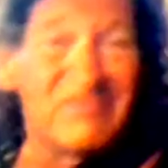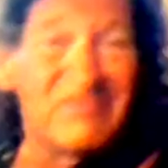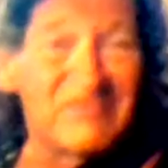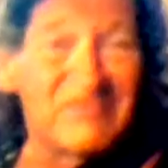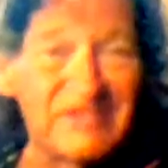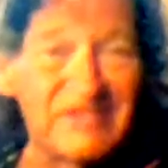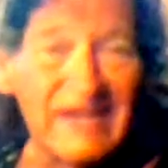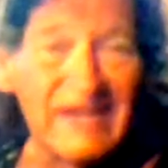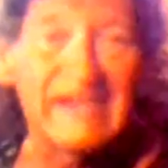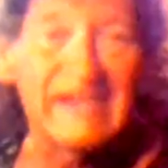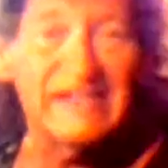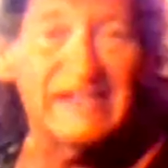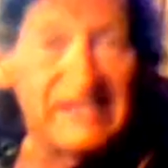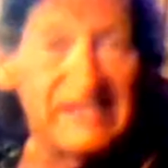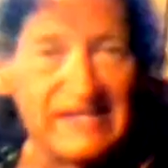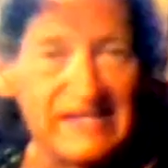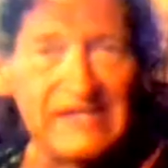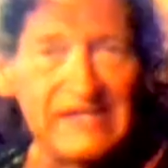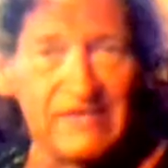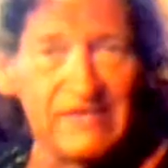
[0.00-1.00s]
take
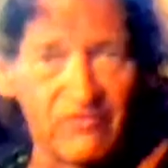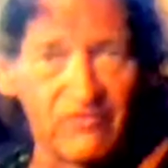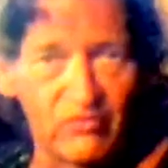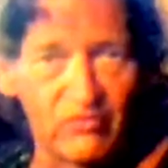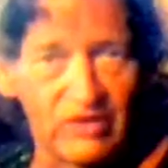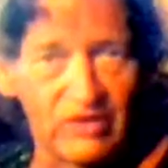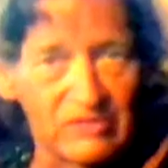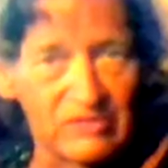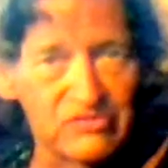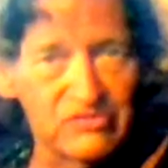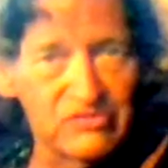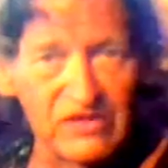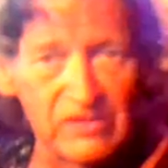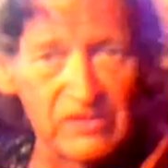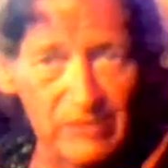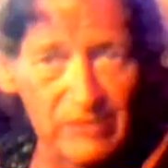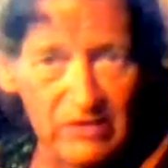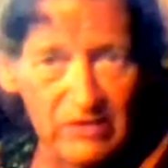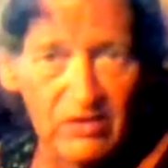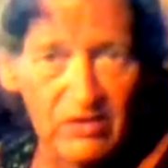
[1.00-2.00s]
heed of what I'm saying
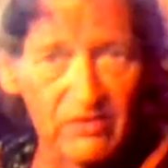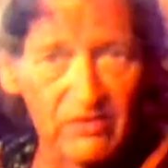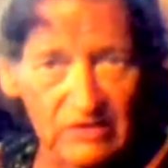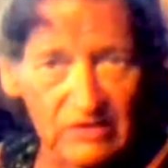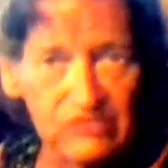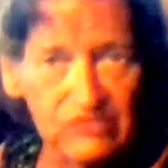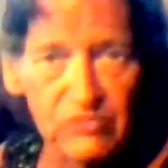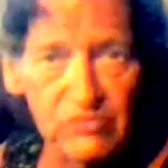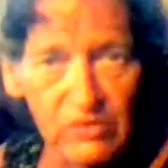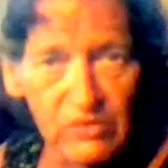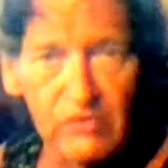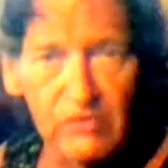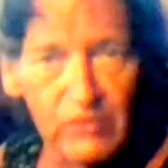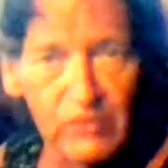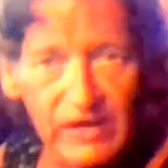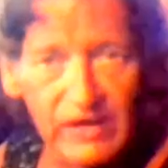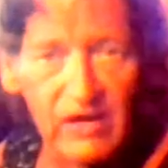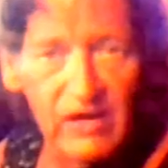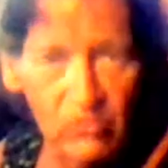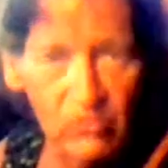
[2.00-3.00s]
about all this. We
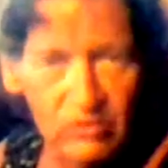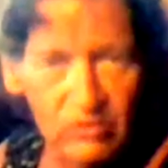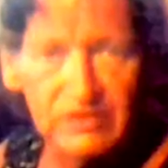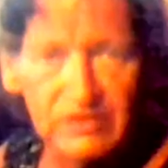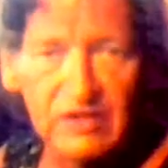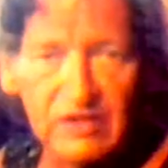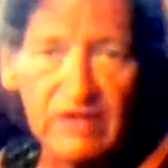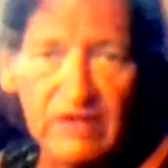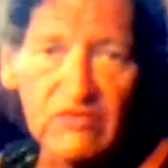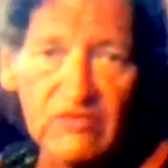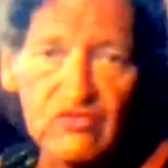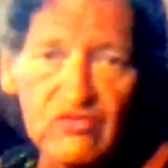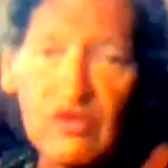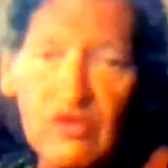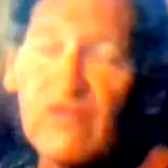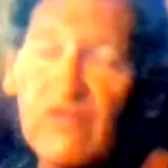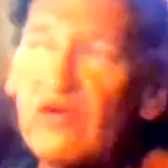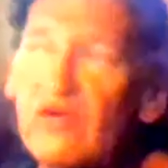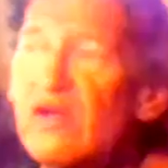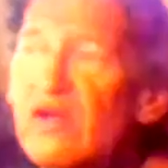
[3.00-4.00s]
got to work together stuff.
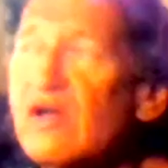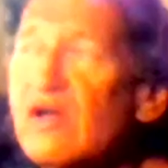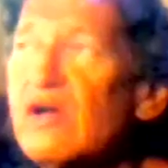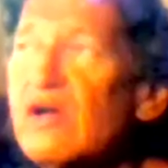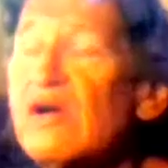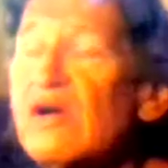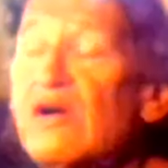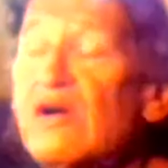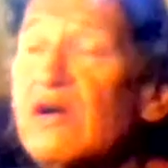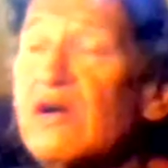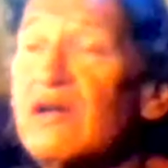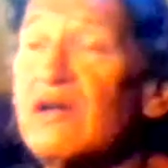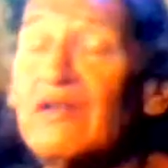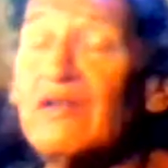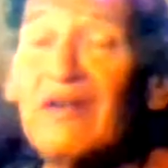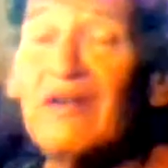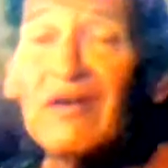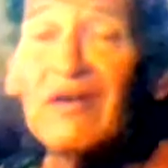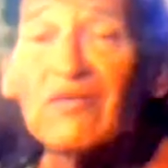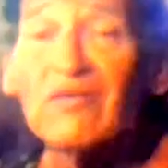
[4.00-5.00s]

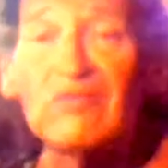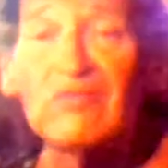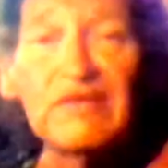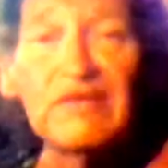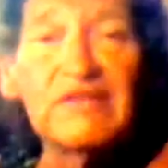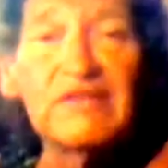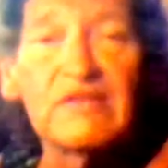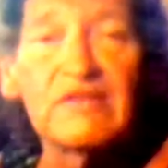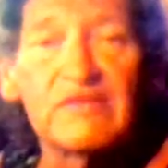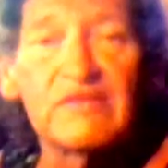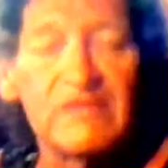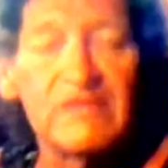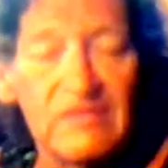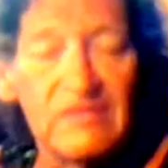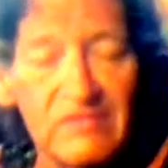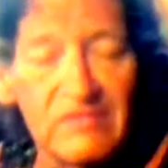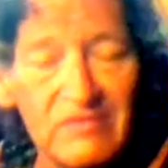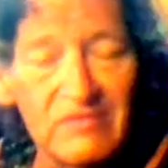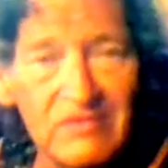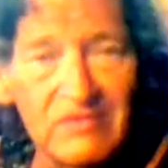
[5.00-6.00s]
Not only
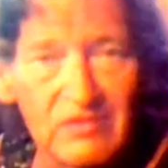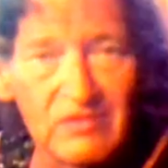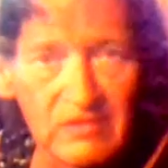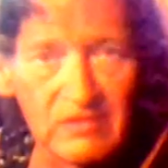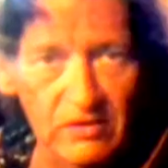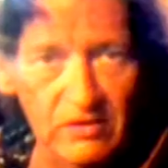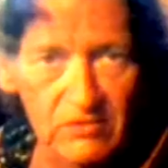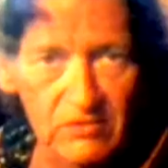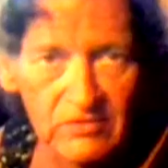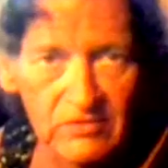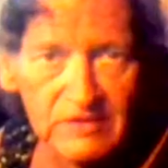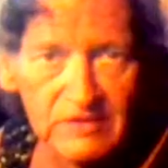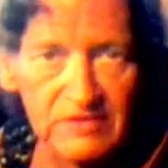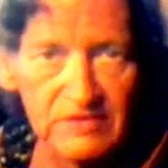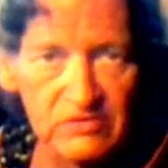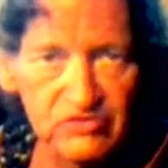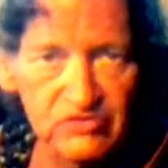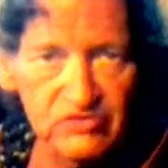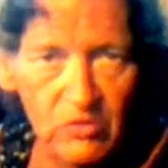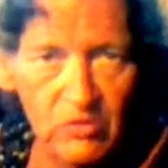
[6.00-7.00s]

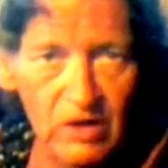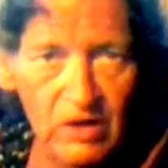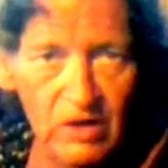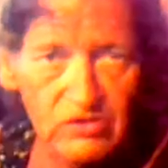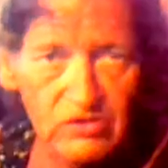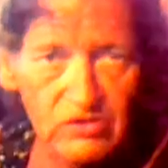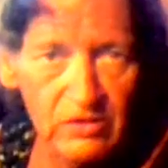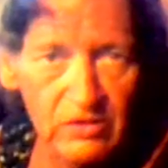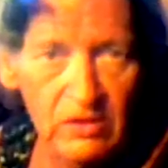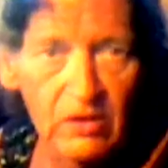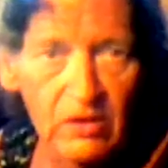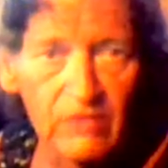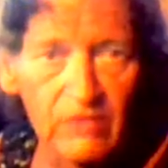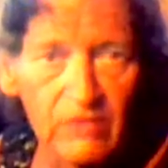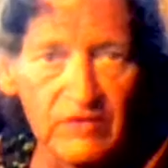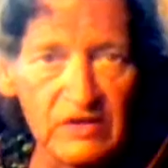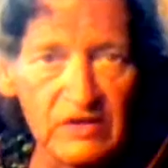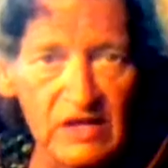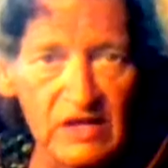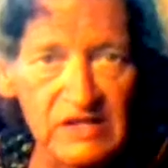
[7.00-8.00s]
to squash the
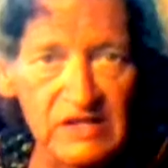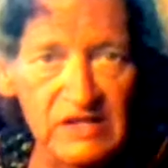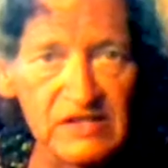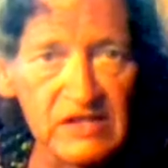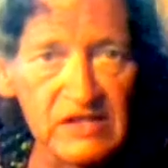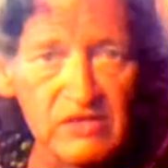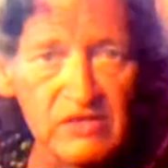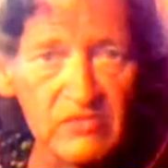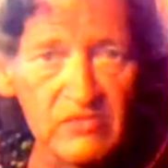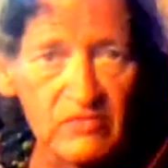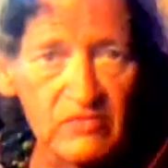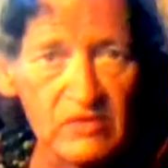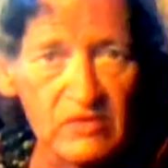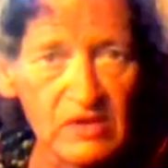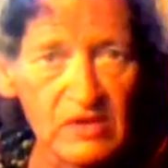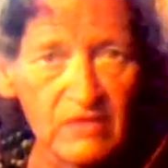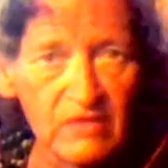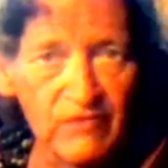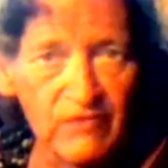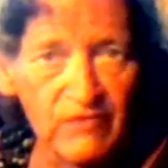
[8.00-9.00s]
COVID-19
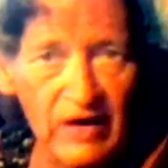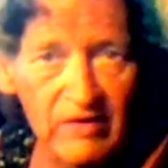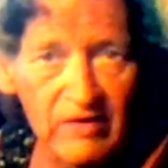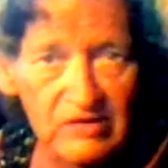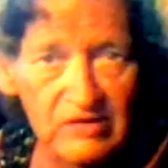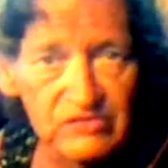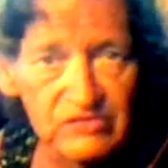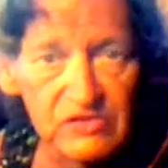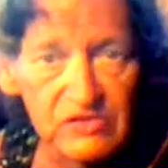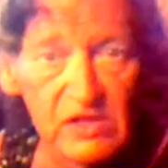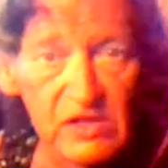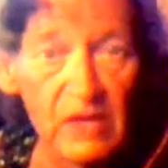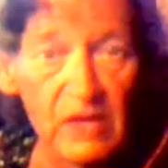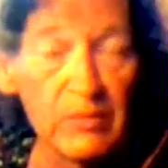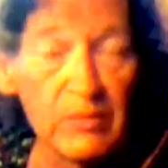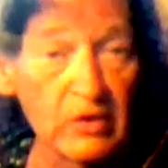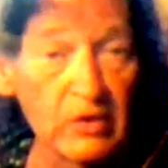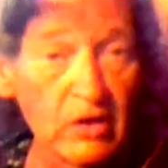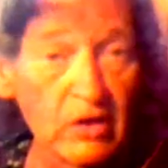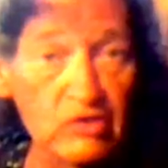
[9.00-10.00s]
virus,
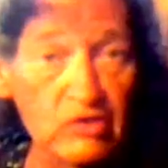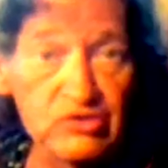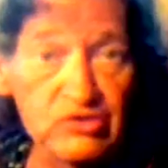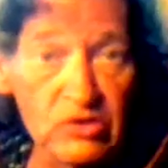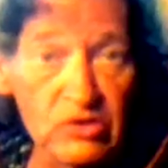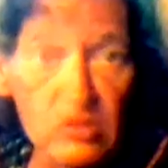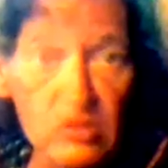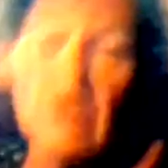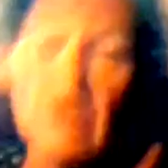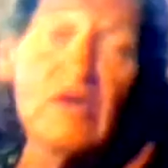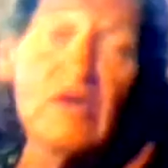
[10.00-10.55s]
but also